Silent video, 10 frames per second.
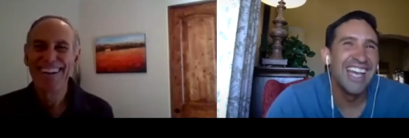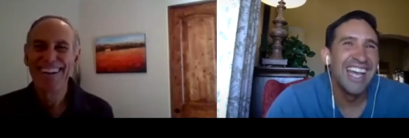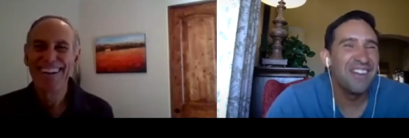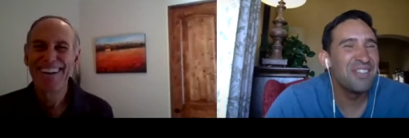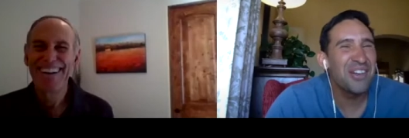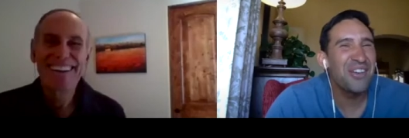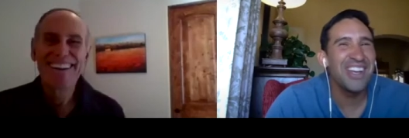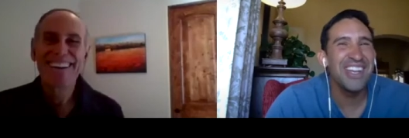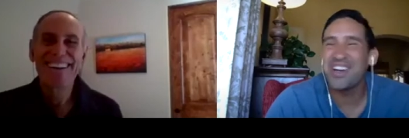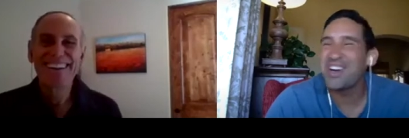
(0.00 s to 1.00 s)
Speaker 1: And I'm like, why
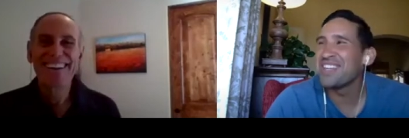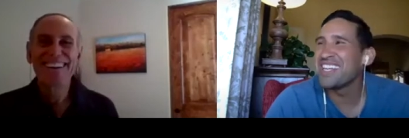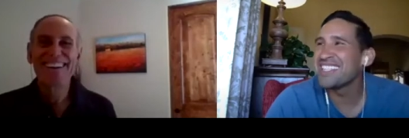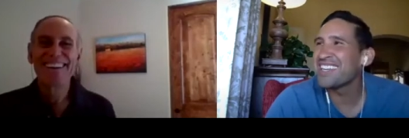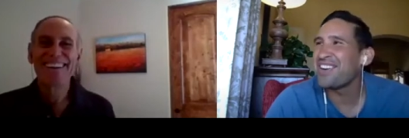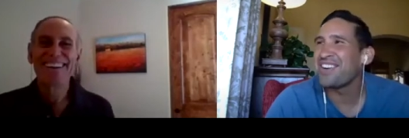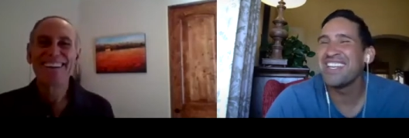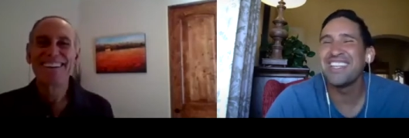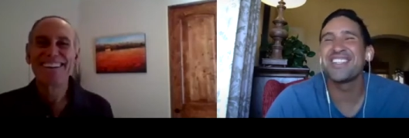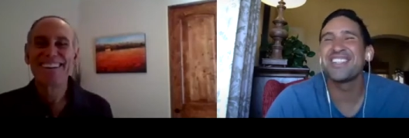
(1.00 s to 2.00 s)
do you call him that? He's like, oh,
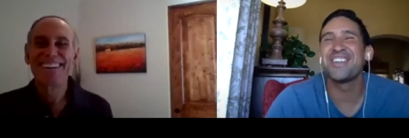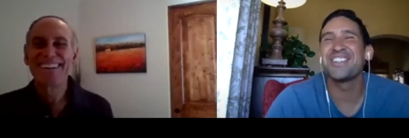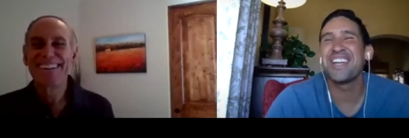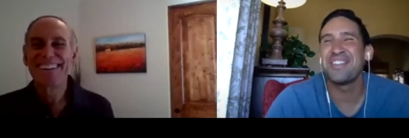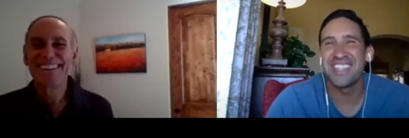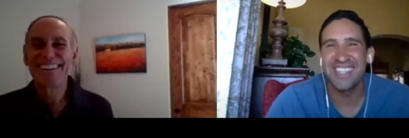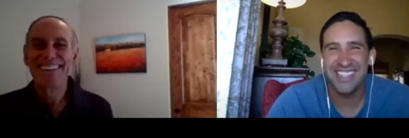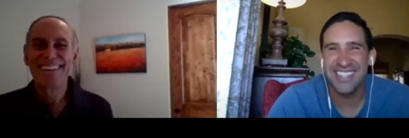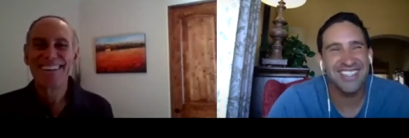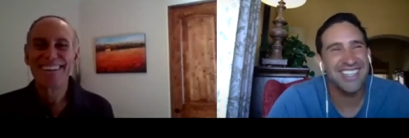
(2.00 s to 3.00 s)
he just knows everything.
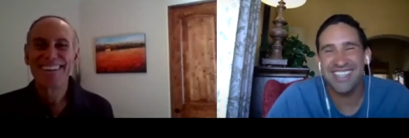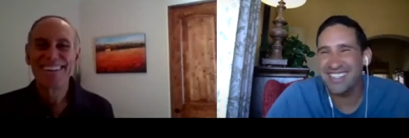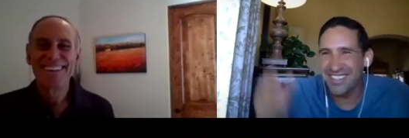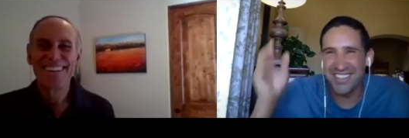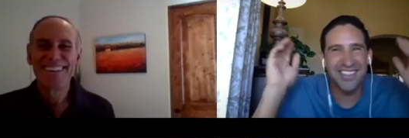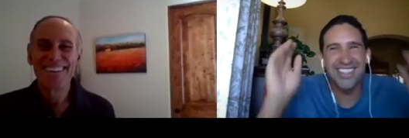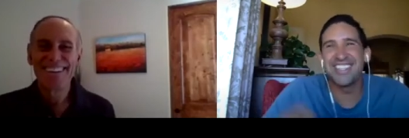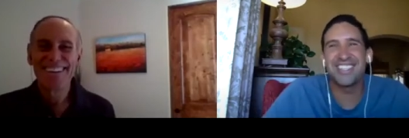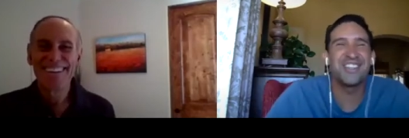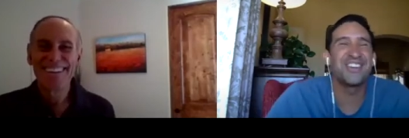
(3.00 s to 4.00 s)
He's like, you know, he
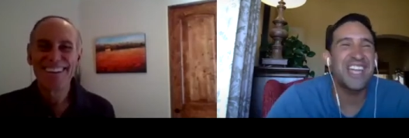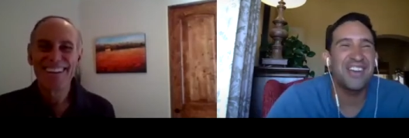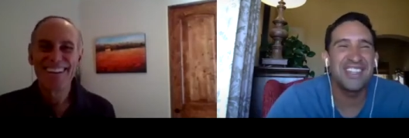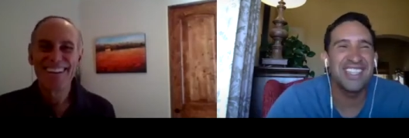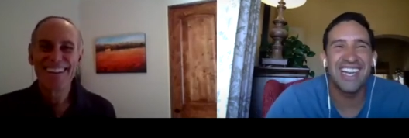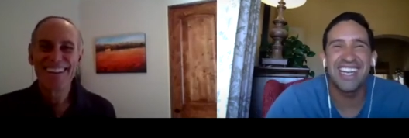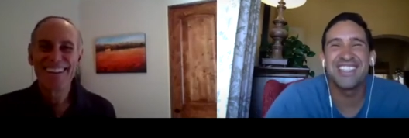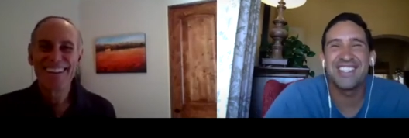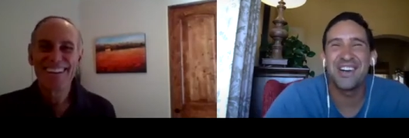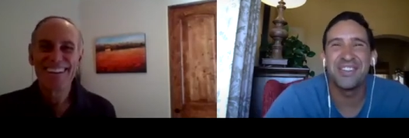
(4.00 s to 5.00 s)
just knows everything. I
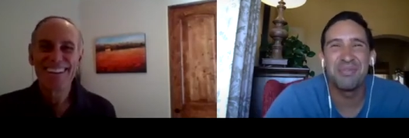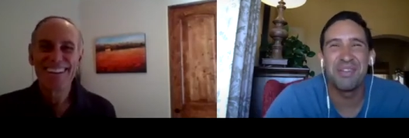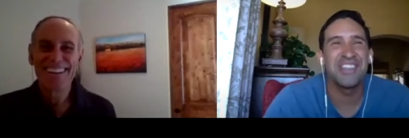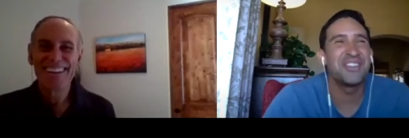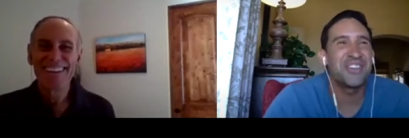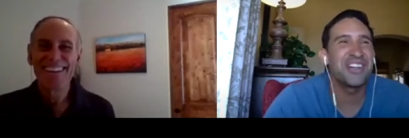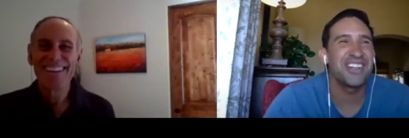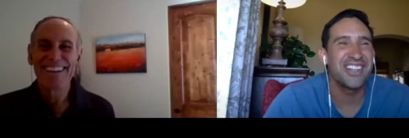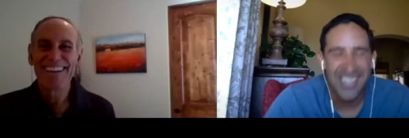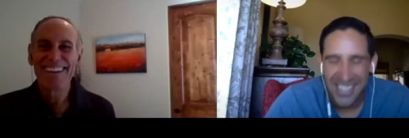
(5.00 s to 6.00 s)
just call him the mother
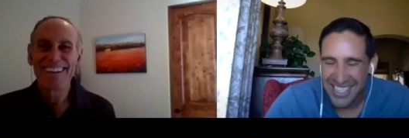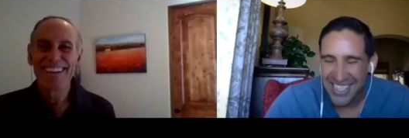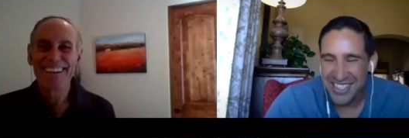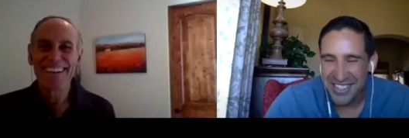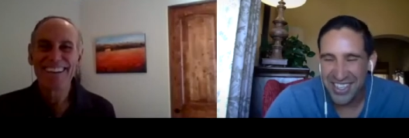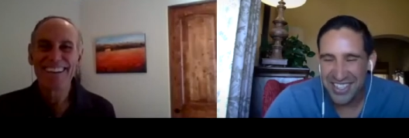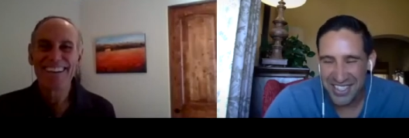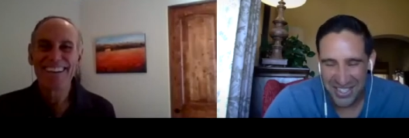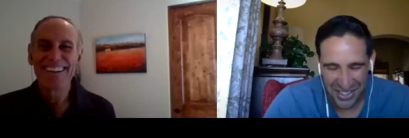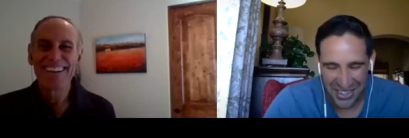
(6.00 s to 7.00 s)
Drucker. So I
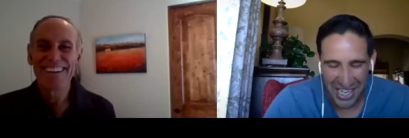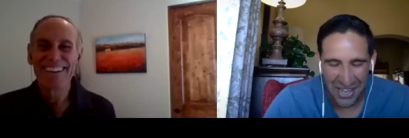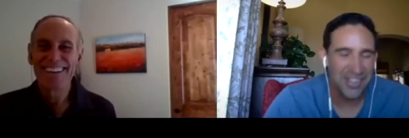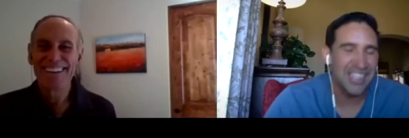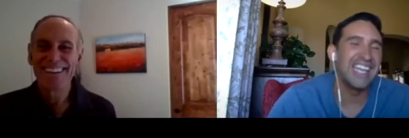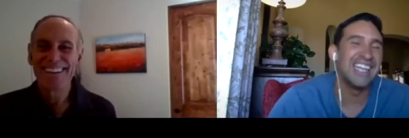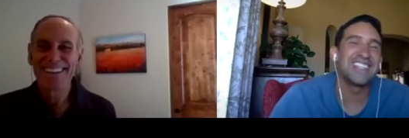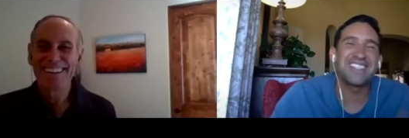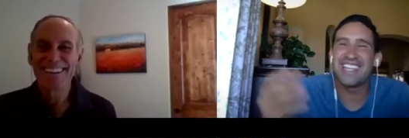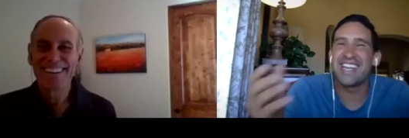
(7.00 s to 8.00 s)
just start laughing. And
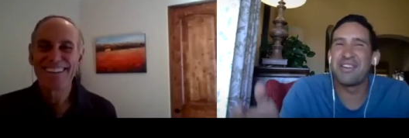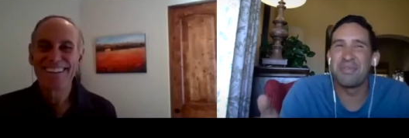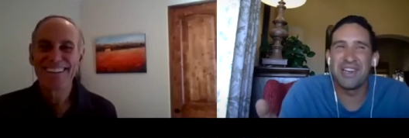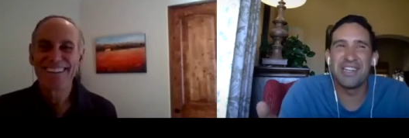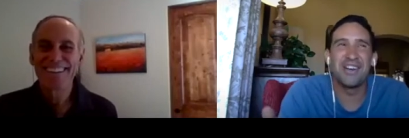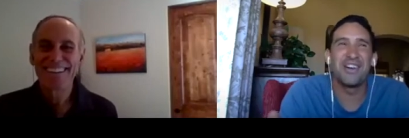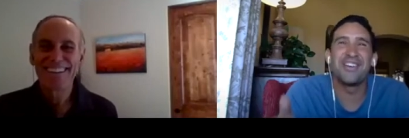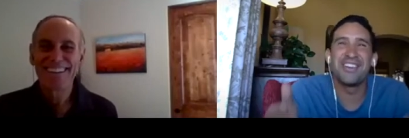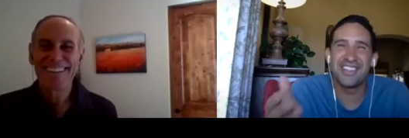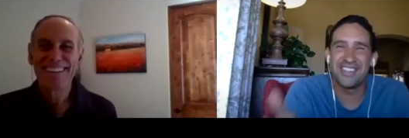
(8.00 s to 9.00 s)
just to let everybody
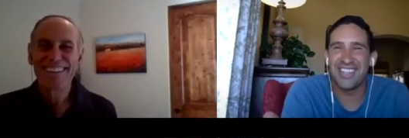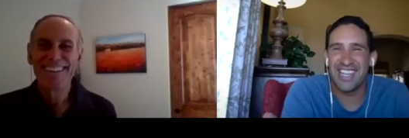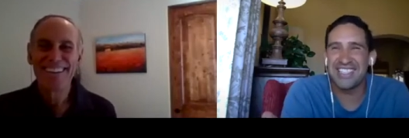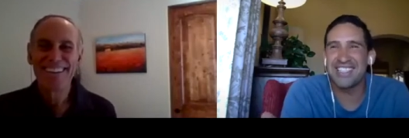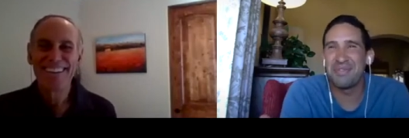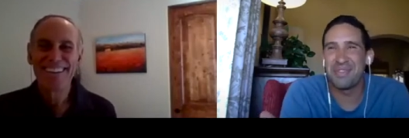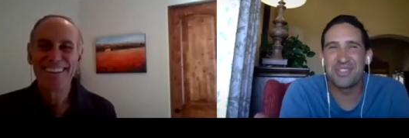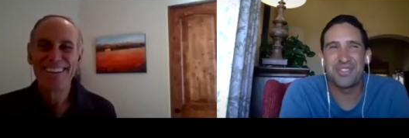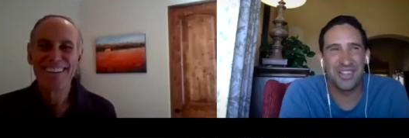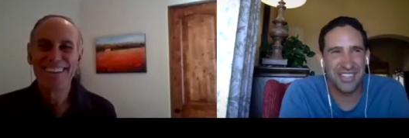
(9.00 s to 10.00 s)
know, your last name is
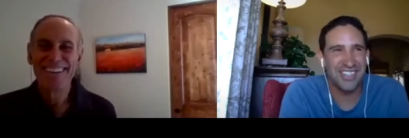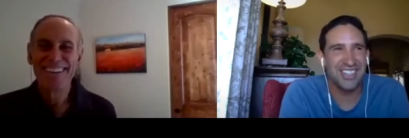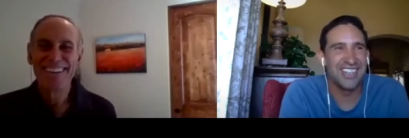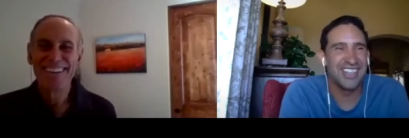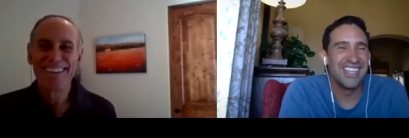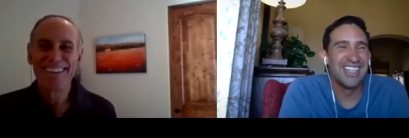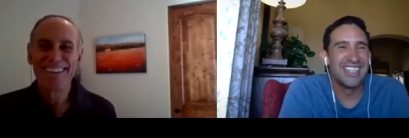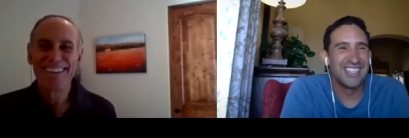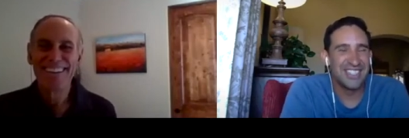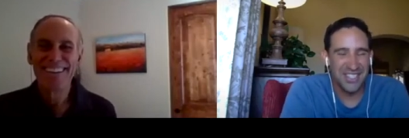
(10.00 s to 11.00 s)
Drucker.
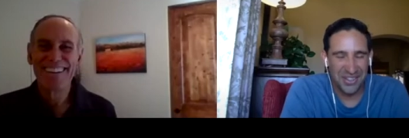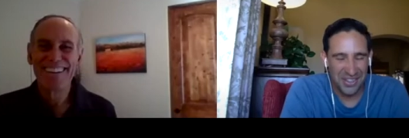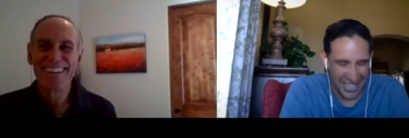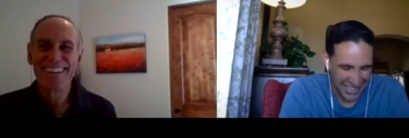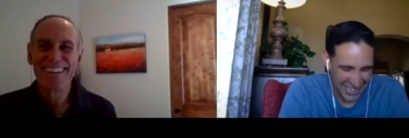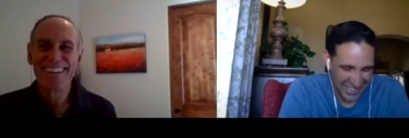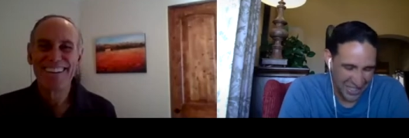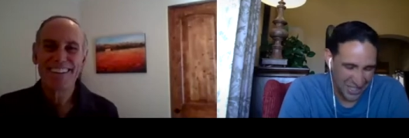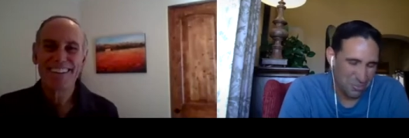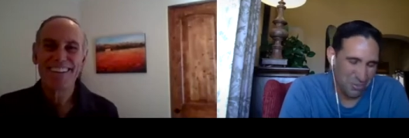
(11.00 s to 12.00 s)
So I thought
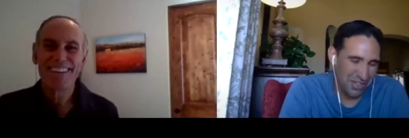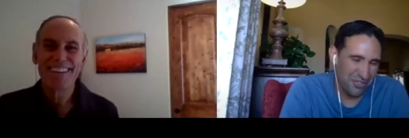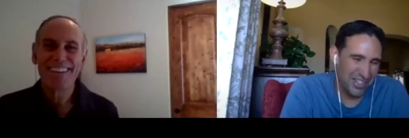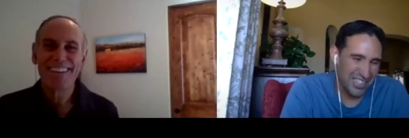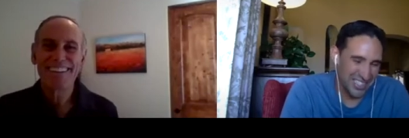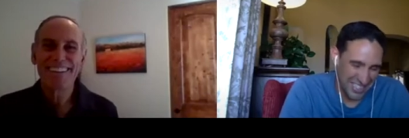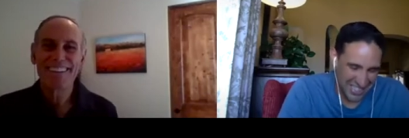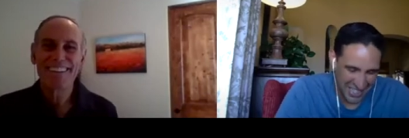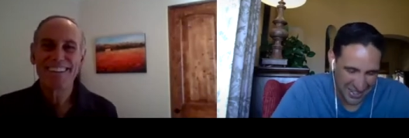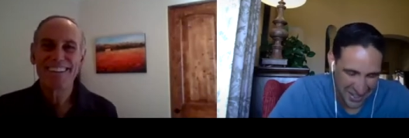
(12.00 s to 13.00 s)
that was pretty funny to
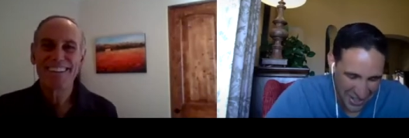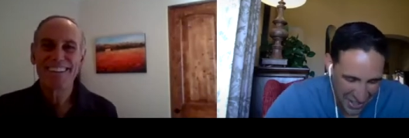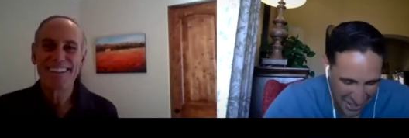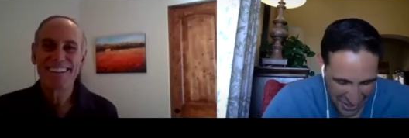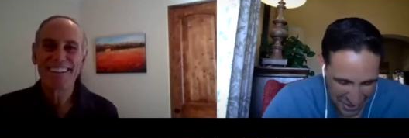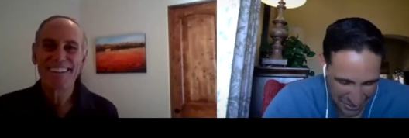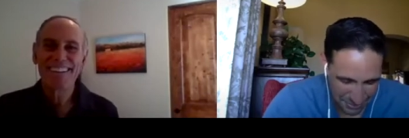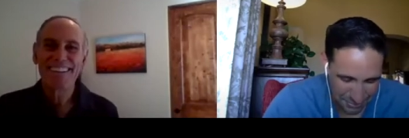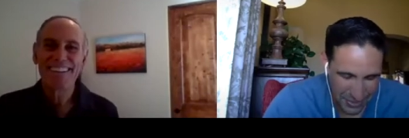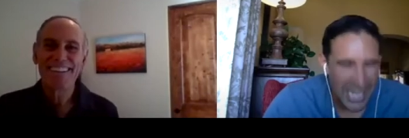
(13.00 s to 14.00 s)
say.
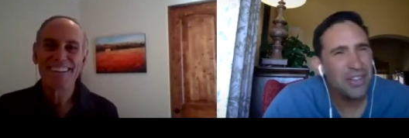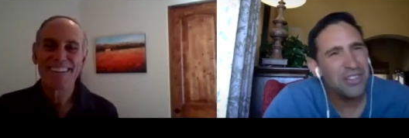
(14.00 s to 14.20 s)
Um, how